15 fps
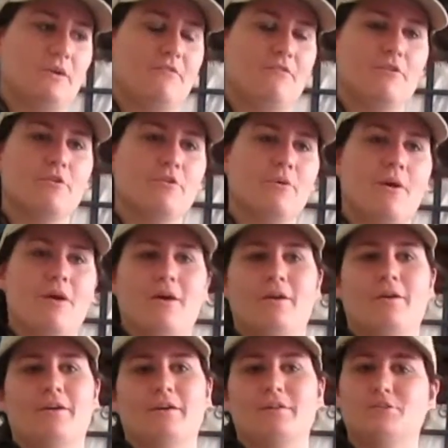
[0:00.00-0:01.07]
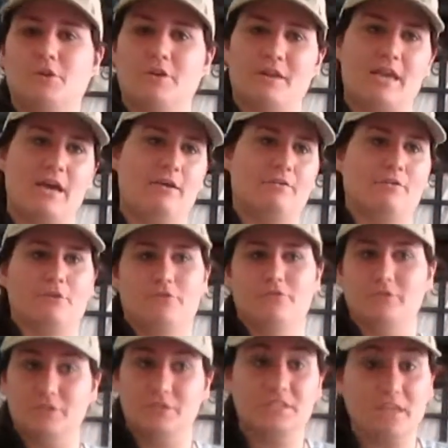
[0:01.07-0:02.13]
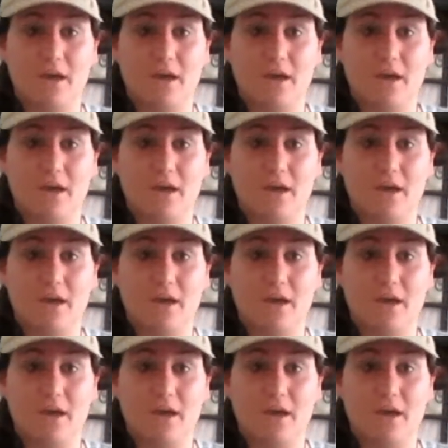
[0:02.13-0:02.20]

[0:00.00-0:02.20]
if you are starting out your first